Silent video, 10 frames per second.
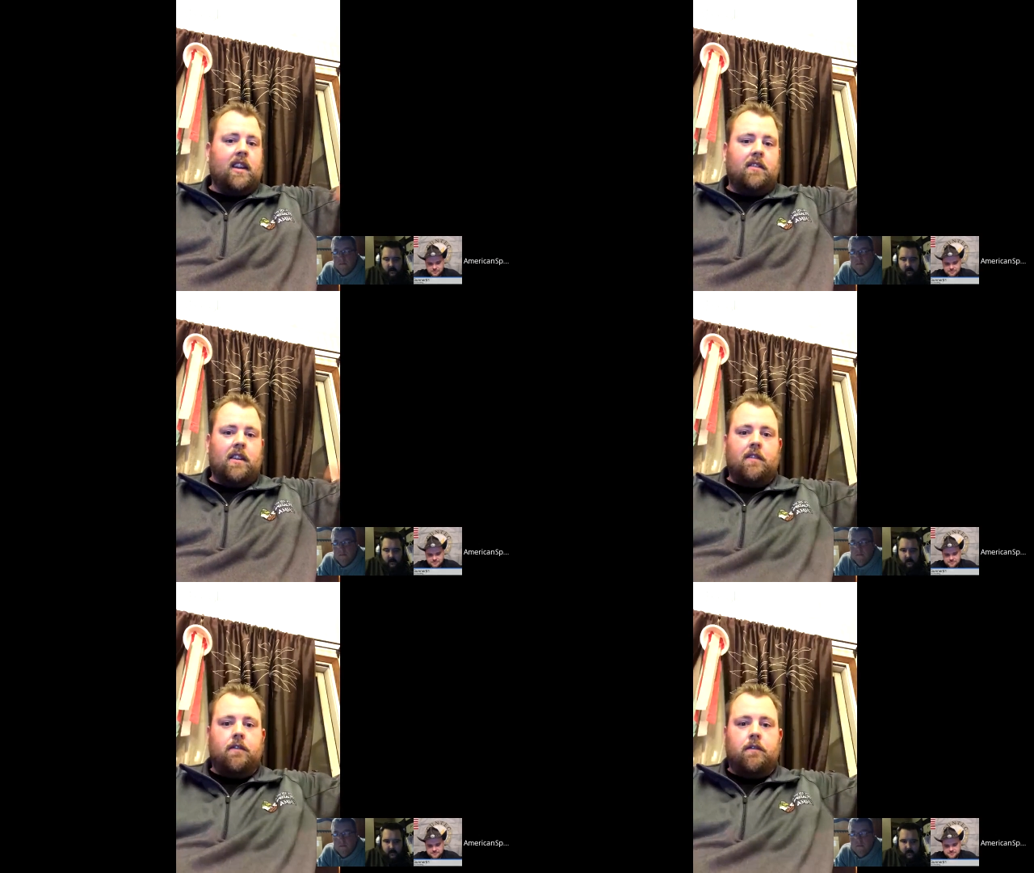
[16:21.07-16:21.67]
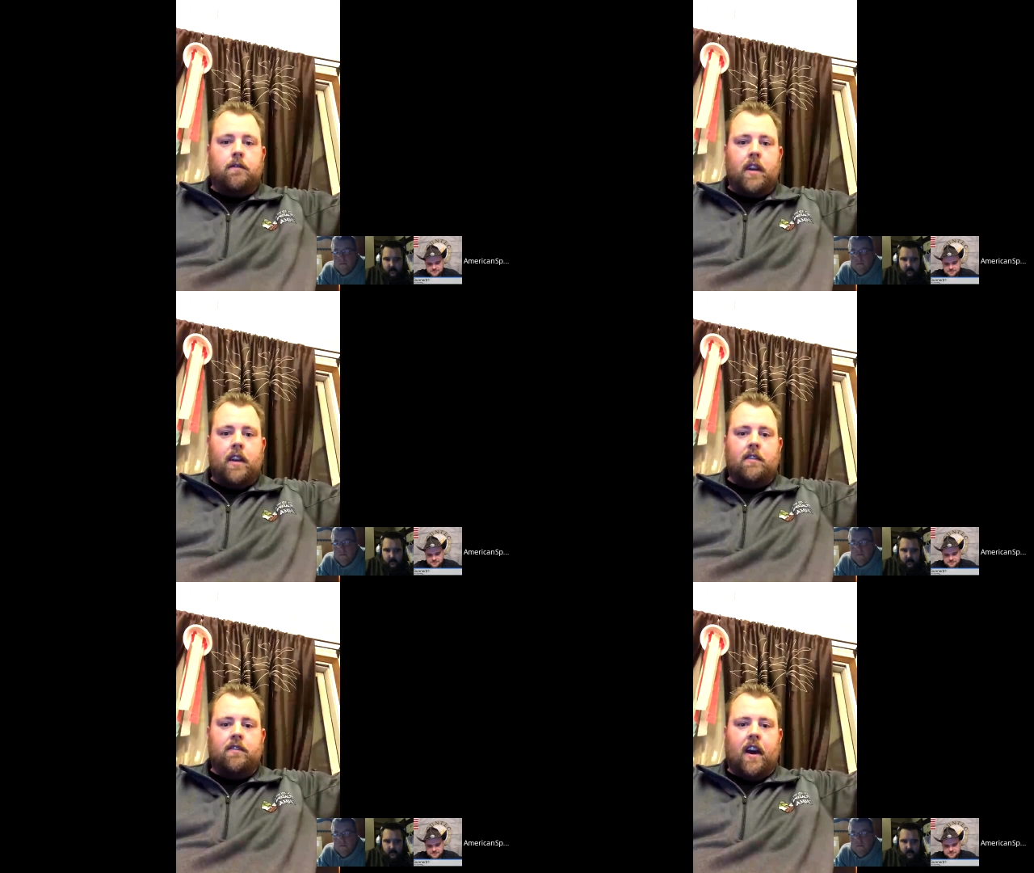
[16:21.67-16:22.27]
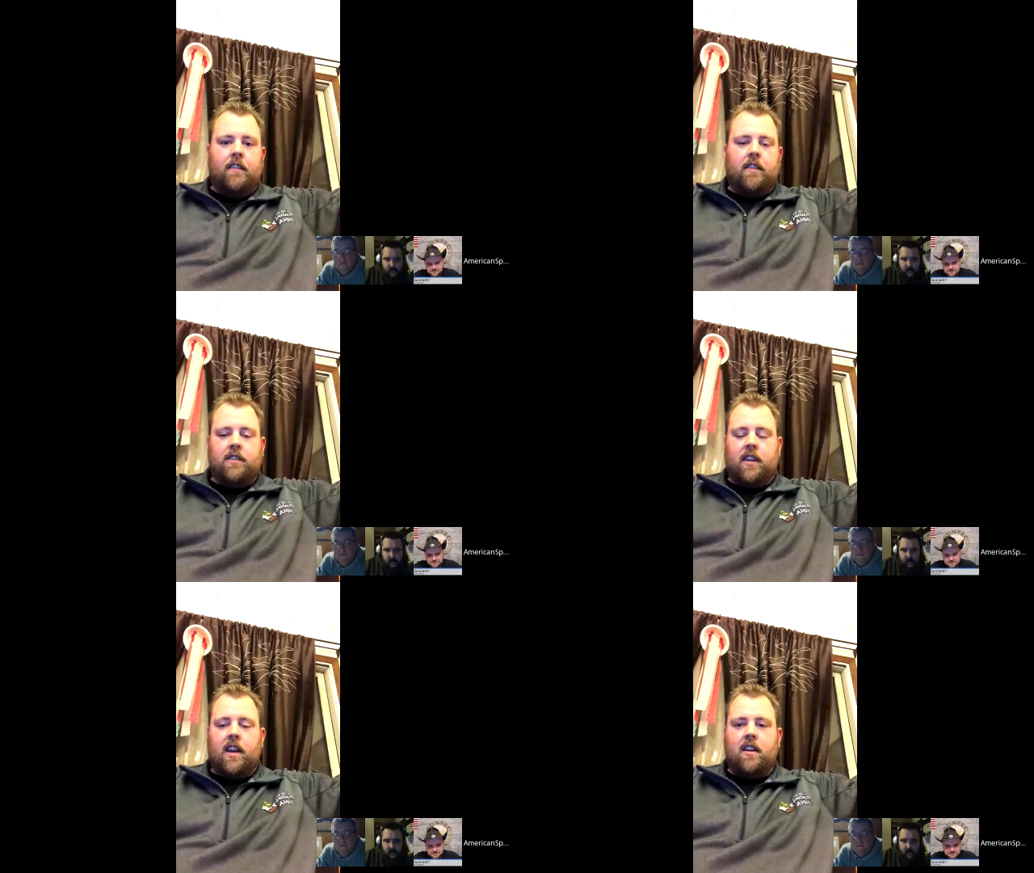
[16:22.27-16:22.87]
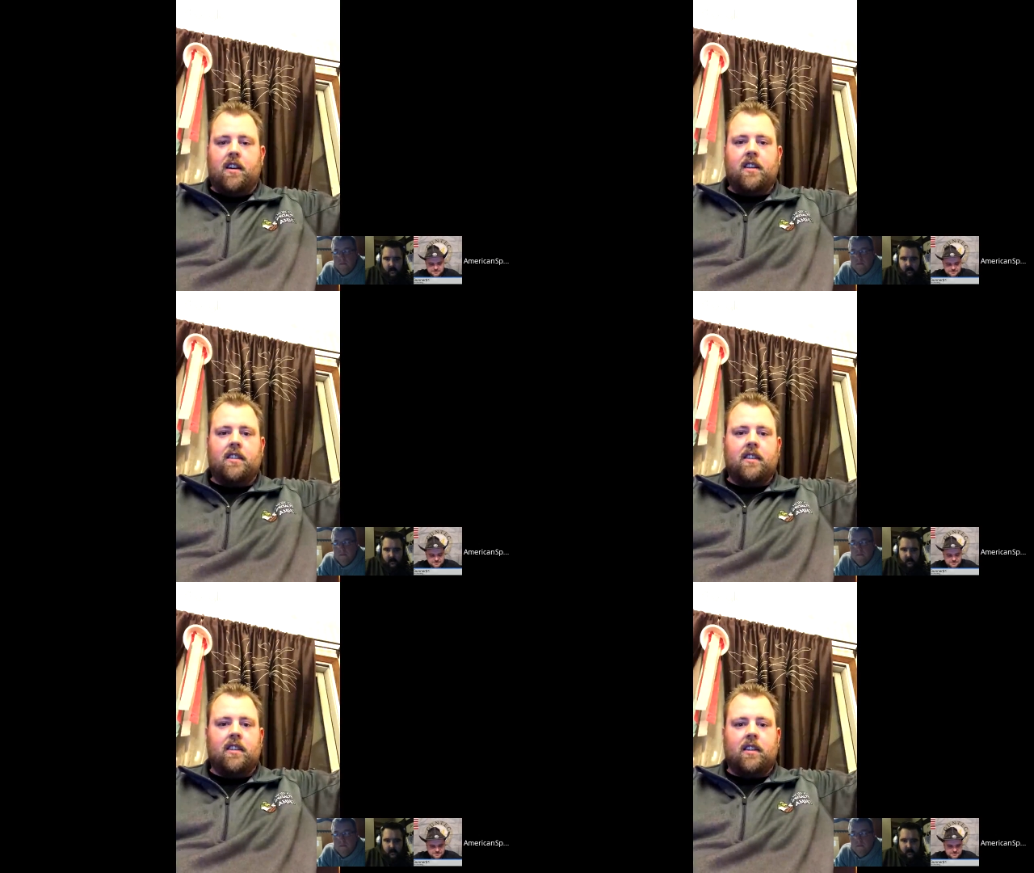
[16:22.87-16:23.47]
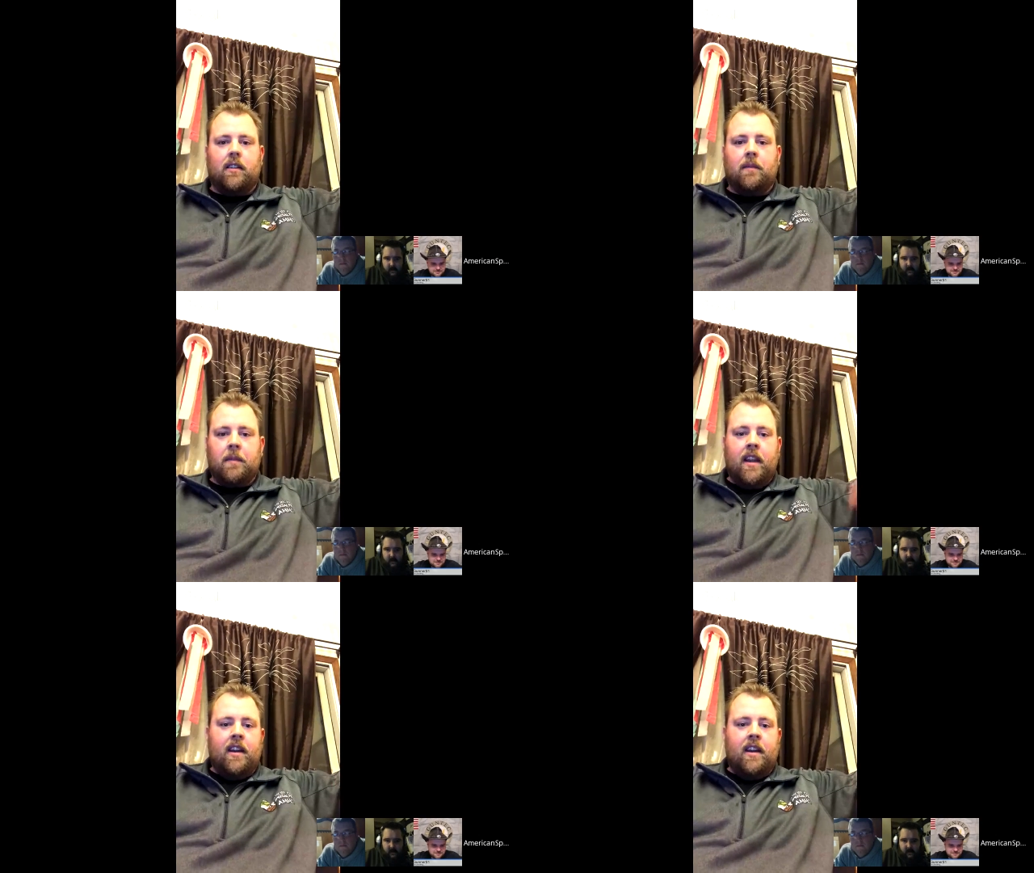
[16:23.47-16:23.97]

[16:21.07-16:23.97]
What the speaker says: Like even 5 years later, he still